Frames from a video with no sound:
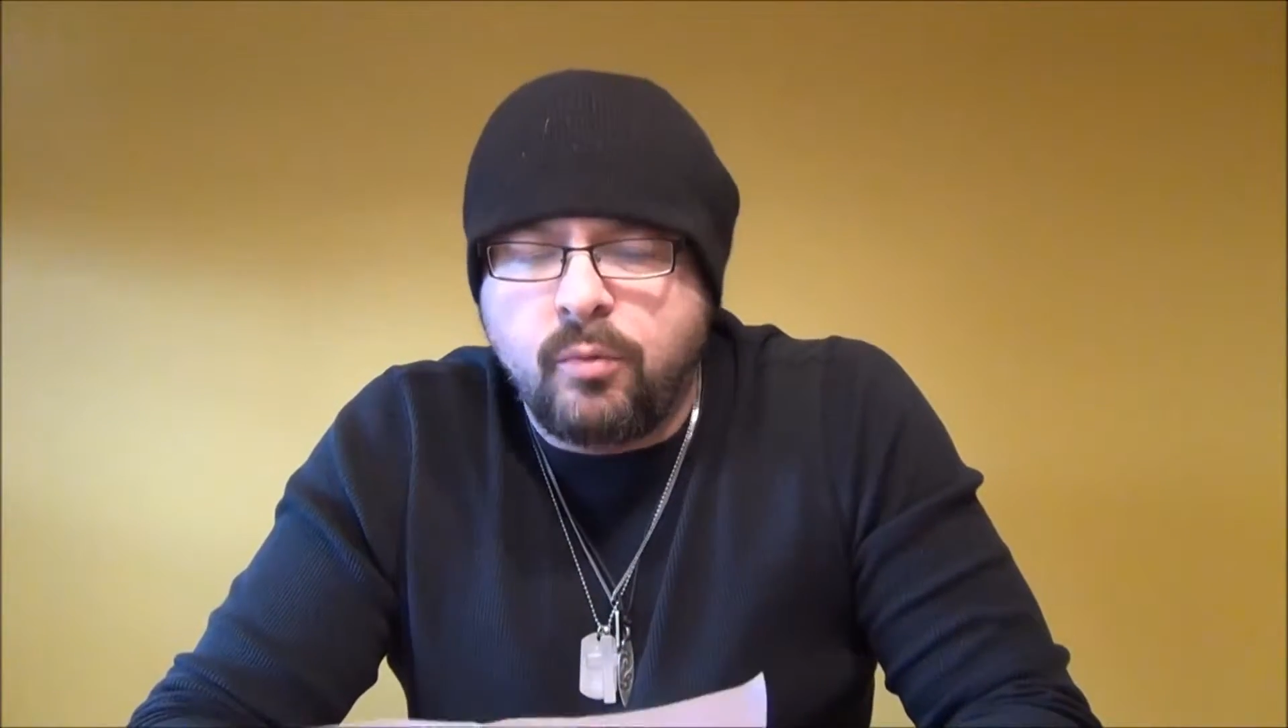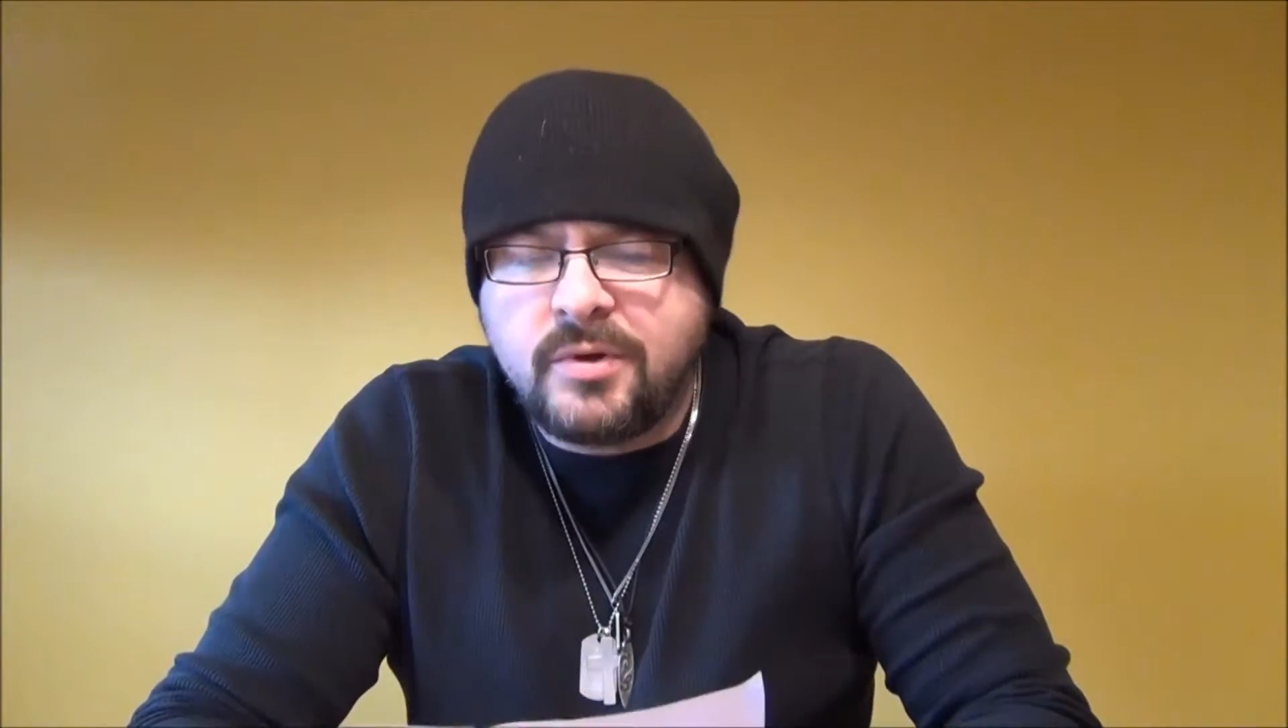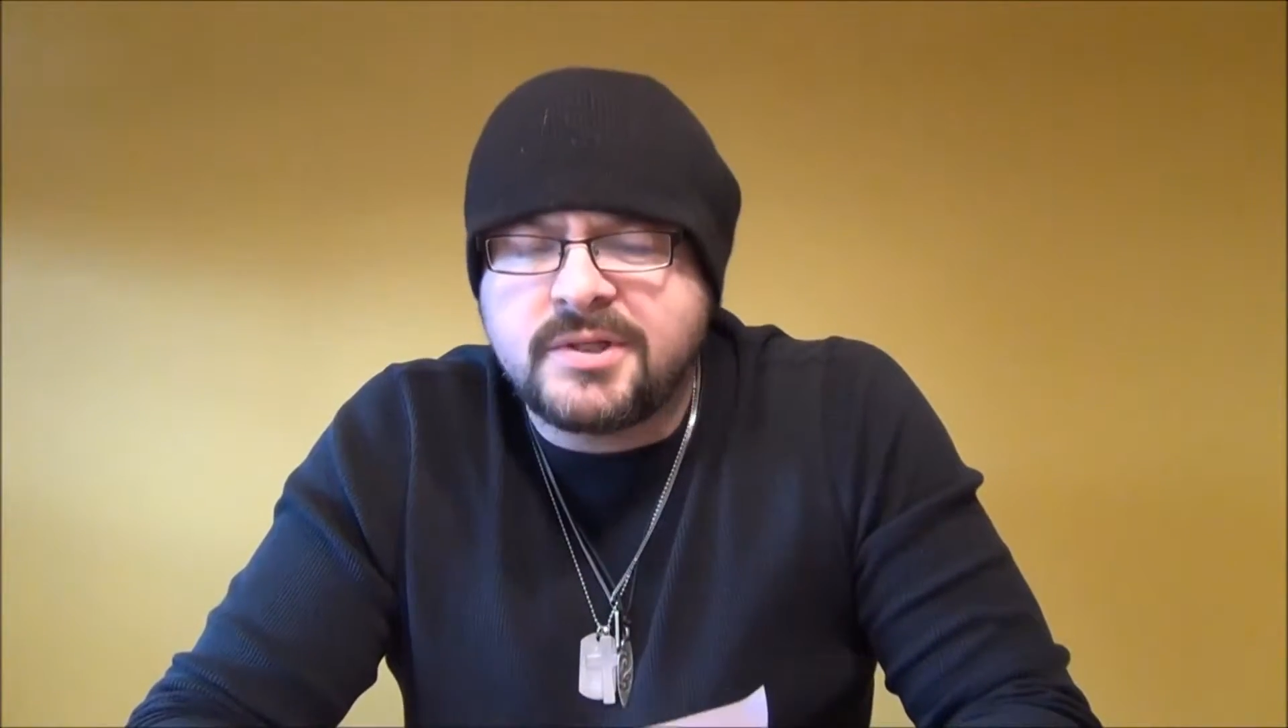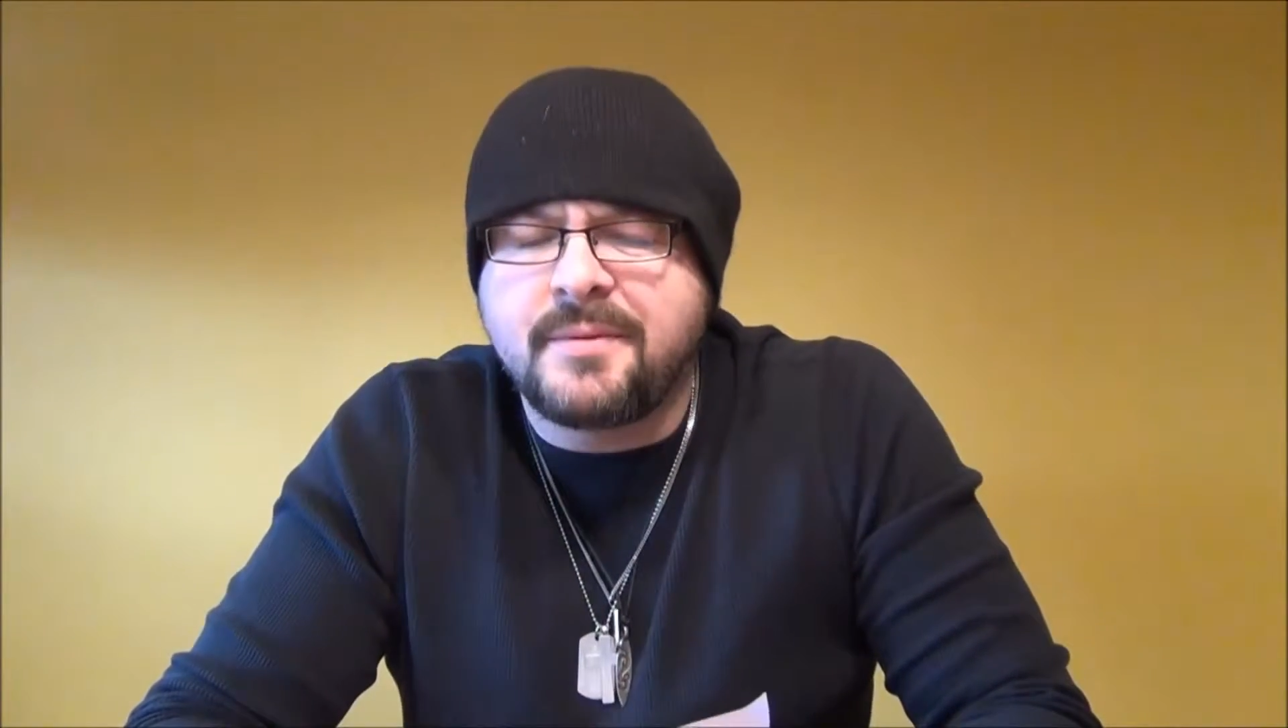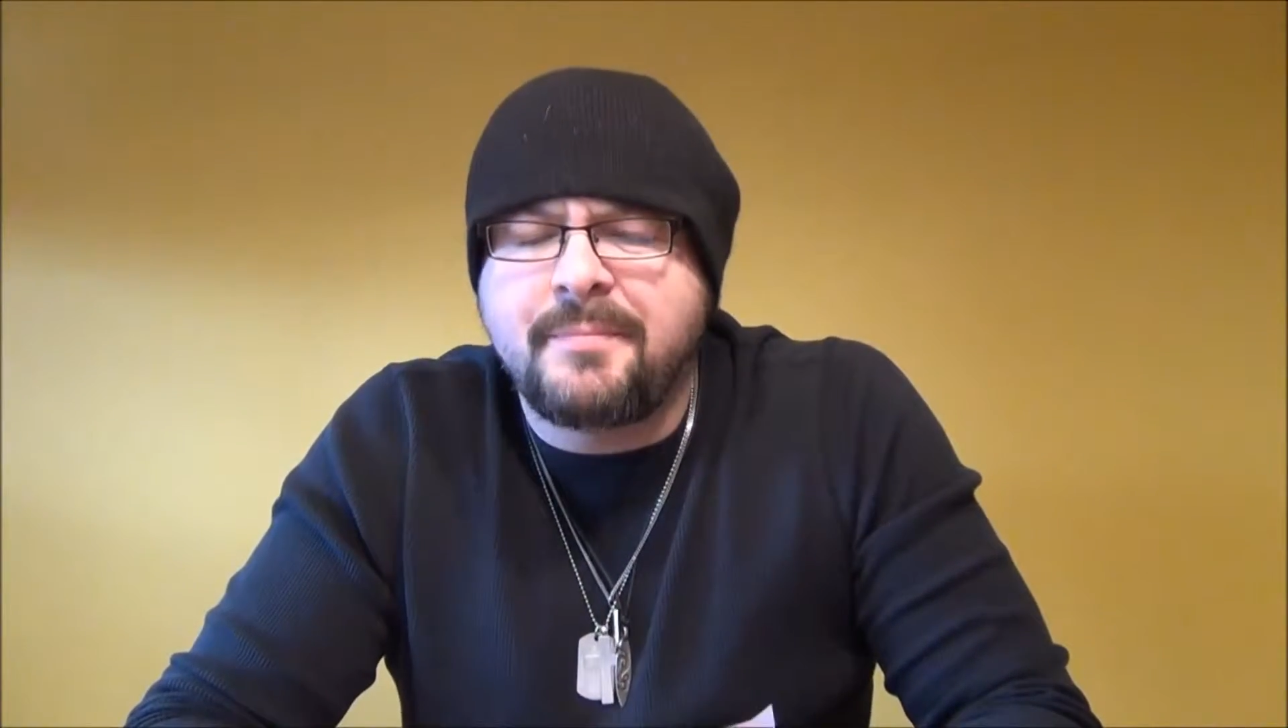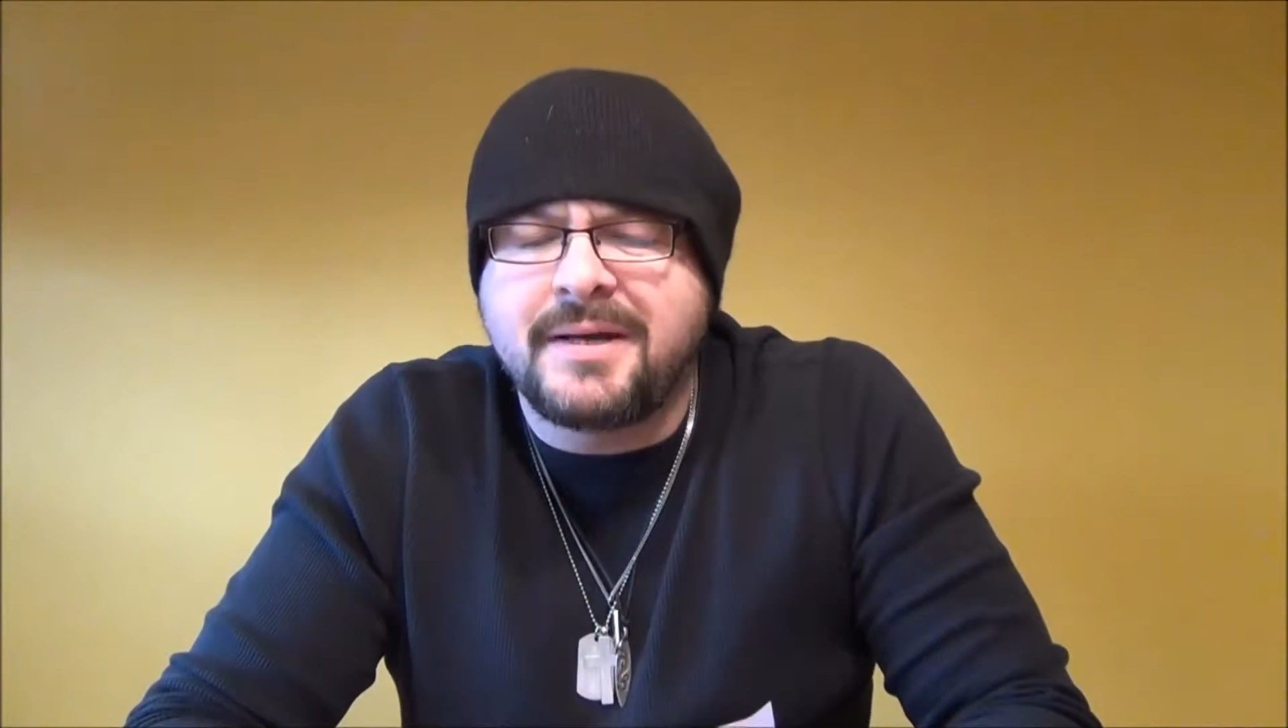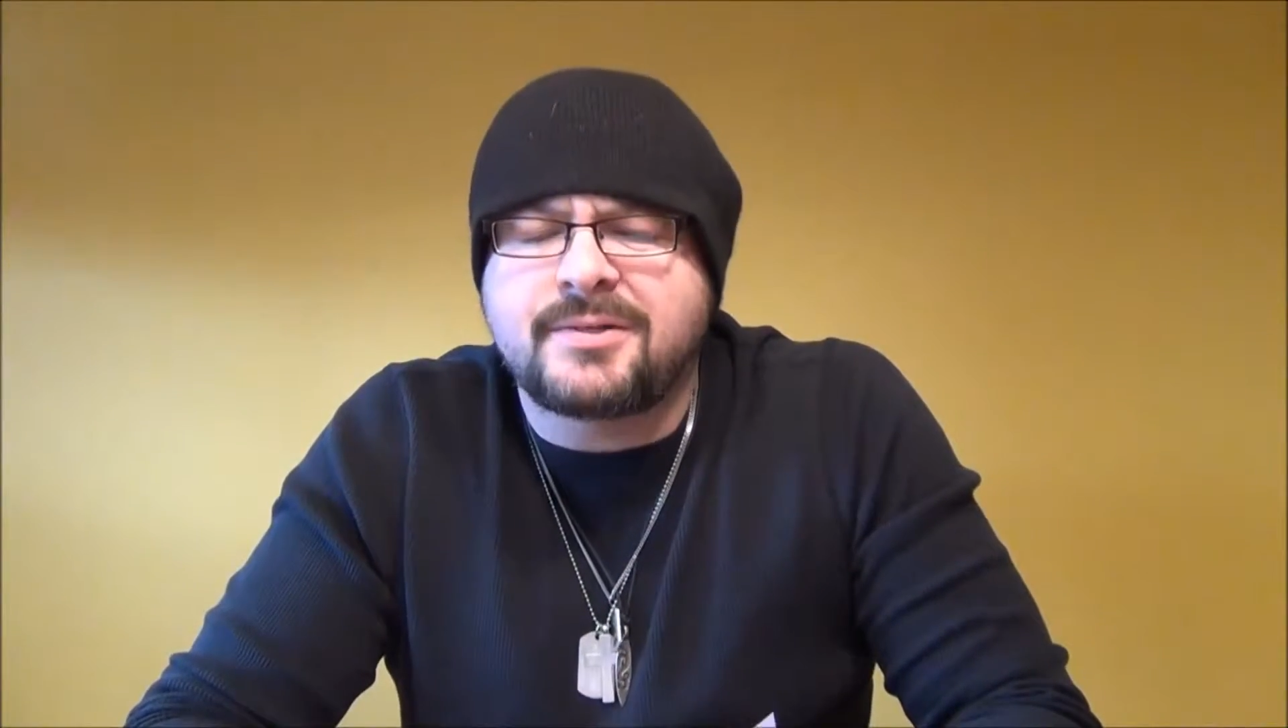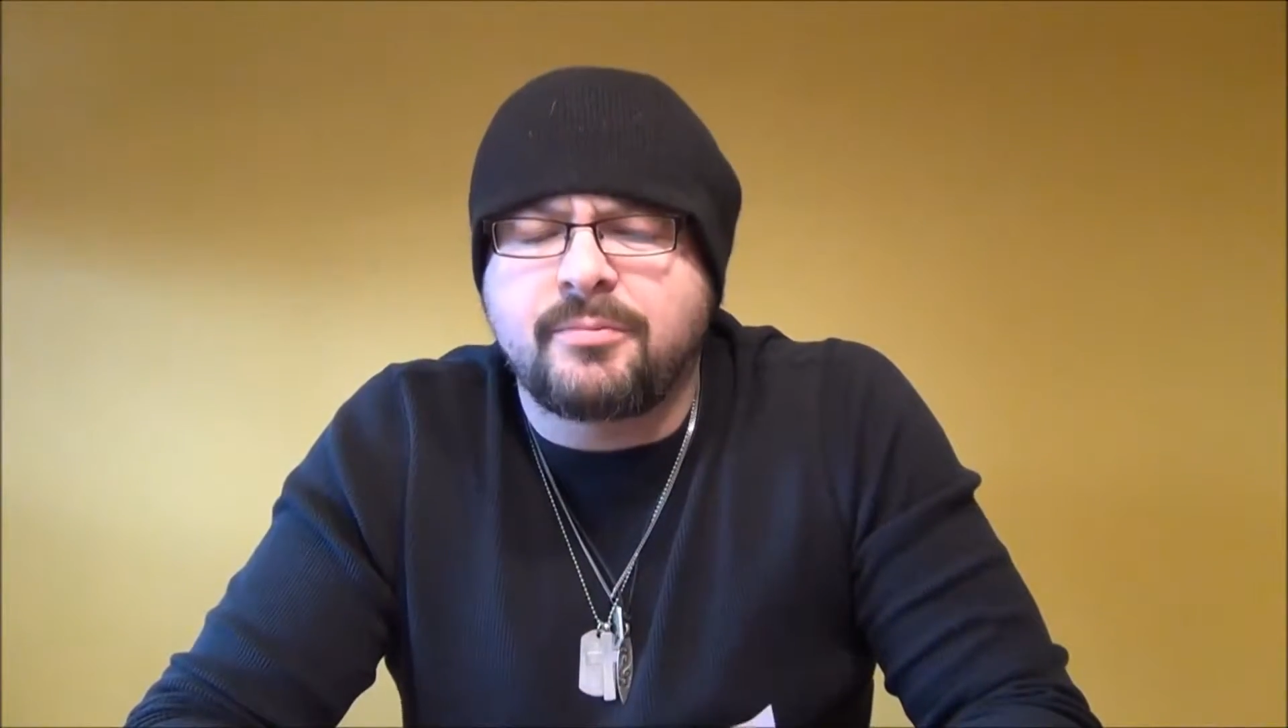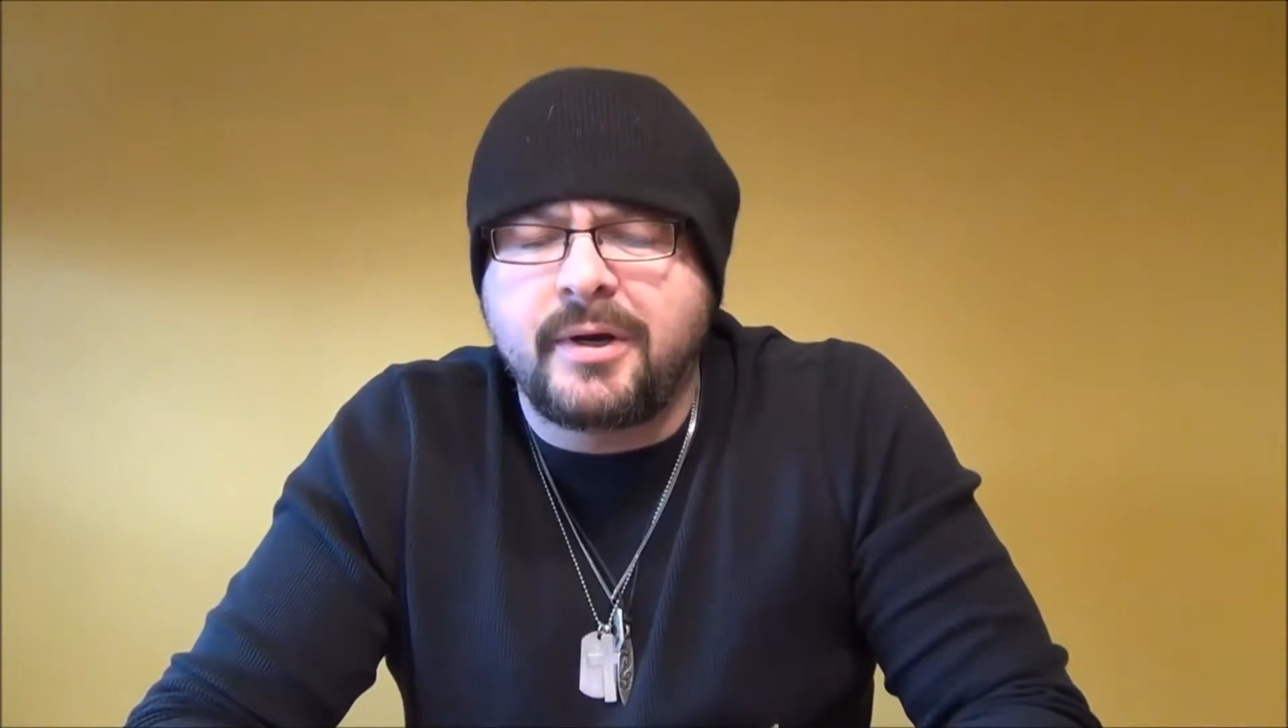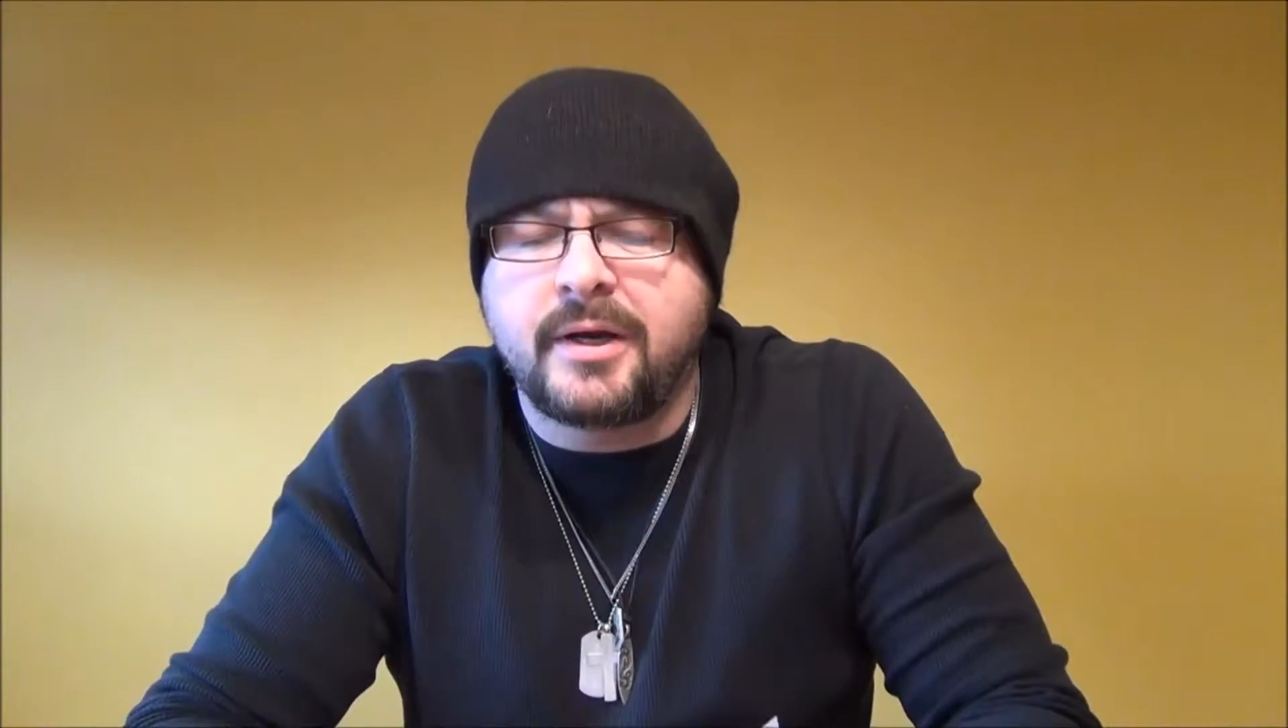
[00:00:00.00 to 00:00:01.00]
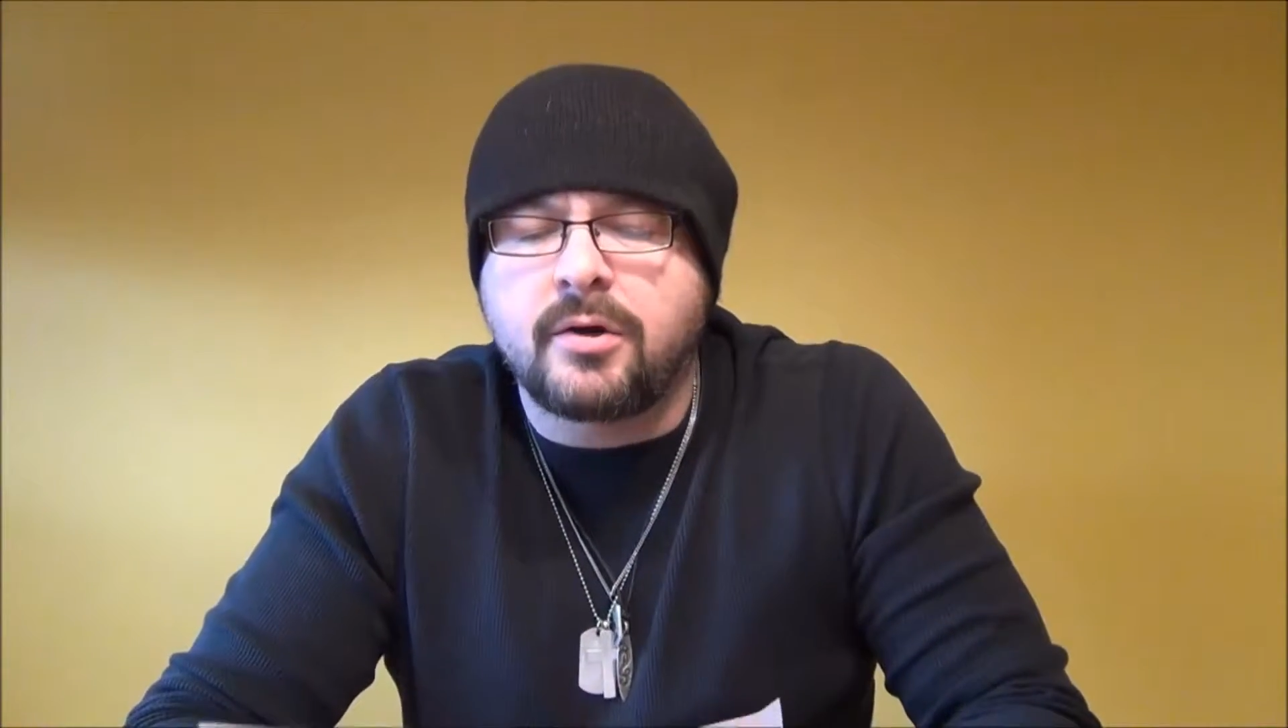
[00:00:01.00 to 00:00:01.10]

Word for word: What's the best way to